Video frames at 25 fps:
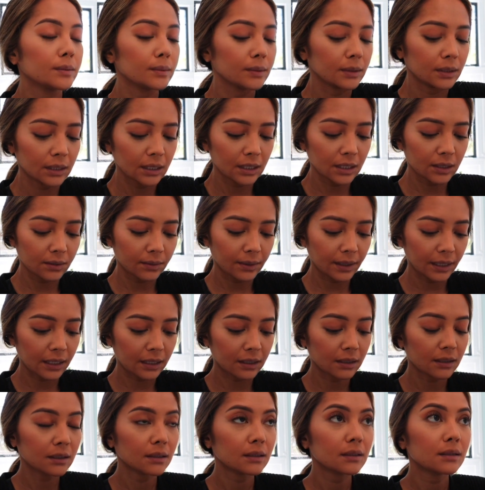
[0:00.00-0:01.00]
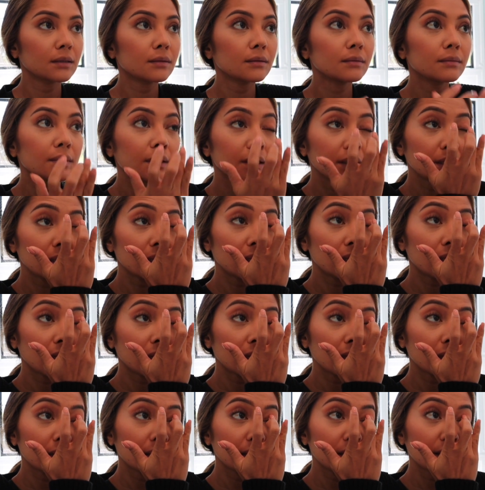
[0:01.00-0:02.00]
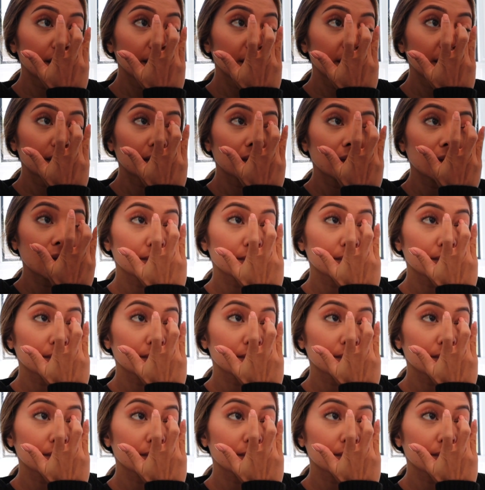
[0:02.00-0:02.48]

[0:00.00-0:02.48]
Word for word: Really quick, lightly.